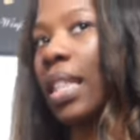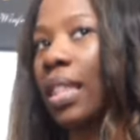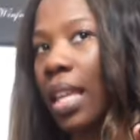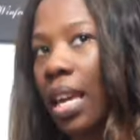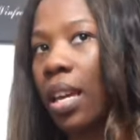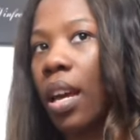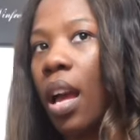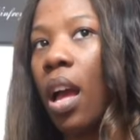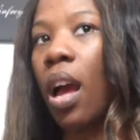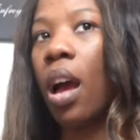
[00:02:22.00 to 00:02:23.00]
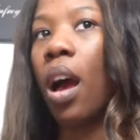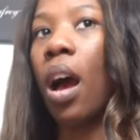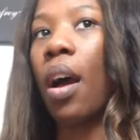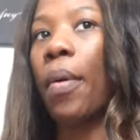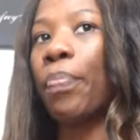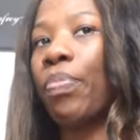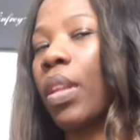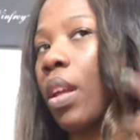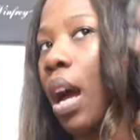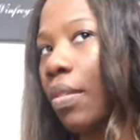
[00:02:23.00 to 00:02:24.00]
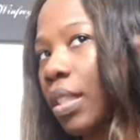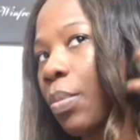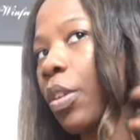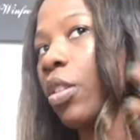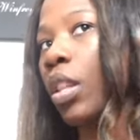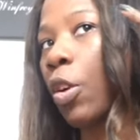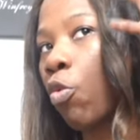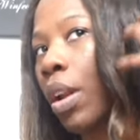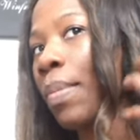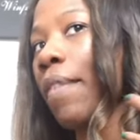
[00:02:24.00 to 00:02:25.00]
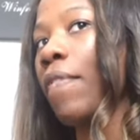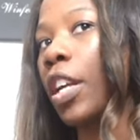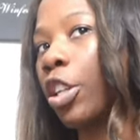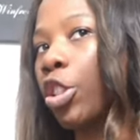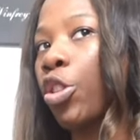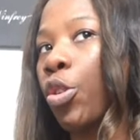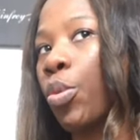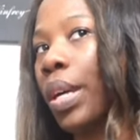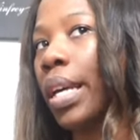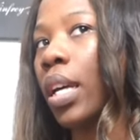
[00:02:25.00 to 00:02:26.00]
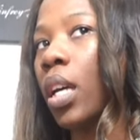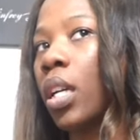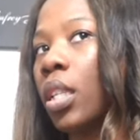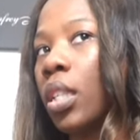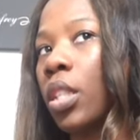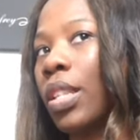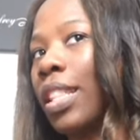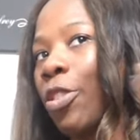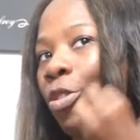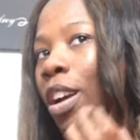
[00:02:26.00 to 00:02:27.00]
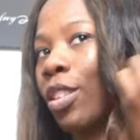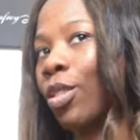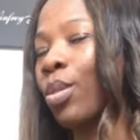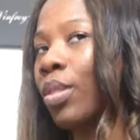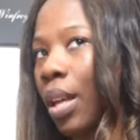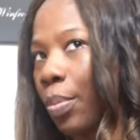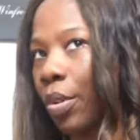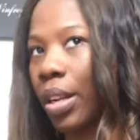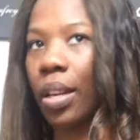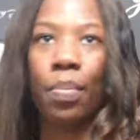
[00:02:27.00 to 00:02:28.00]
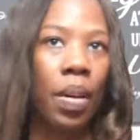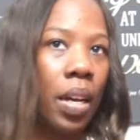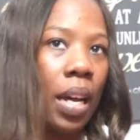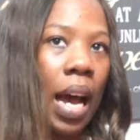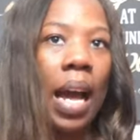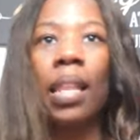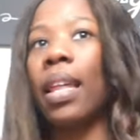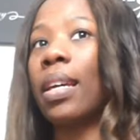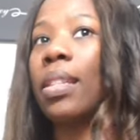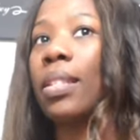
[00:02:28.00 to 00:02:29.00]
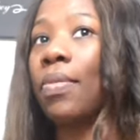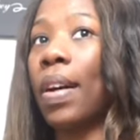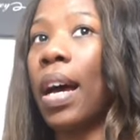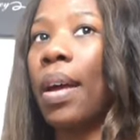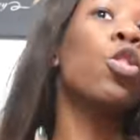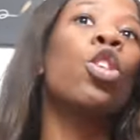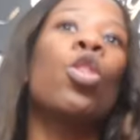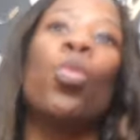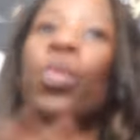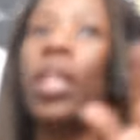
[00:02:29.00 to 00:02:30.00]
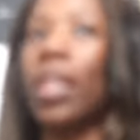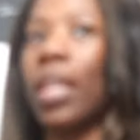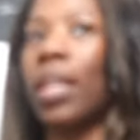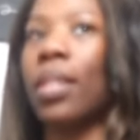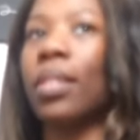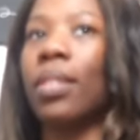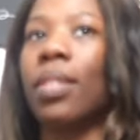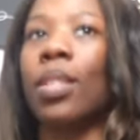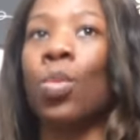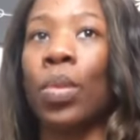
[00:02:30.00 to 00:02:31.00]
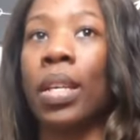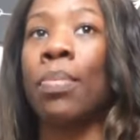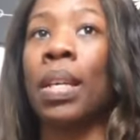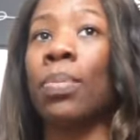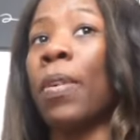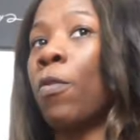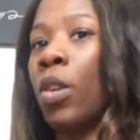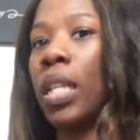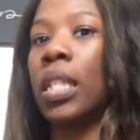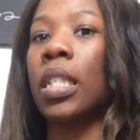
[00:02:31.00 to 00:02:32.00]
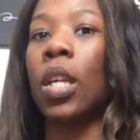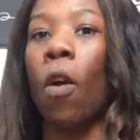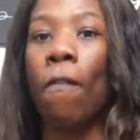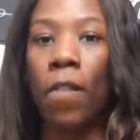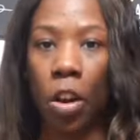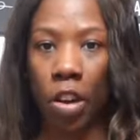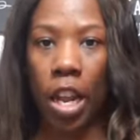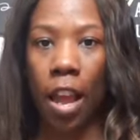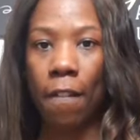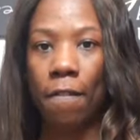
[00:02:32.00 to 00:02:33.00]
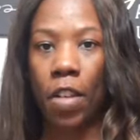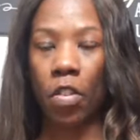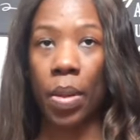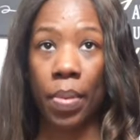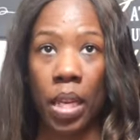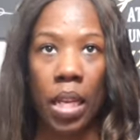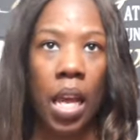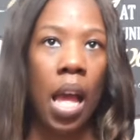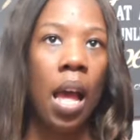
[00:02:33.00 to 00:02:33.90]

I think um, obviously I'm gonna like run my fingers through it so that they're not so separated, but I like this vibe. The only thing is this wig makes my forehead look very, very big.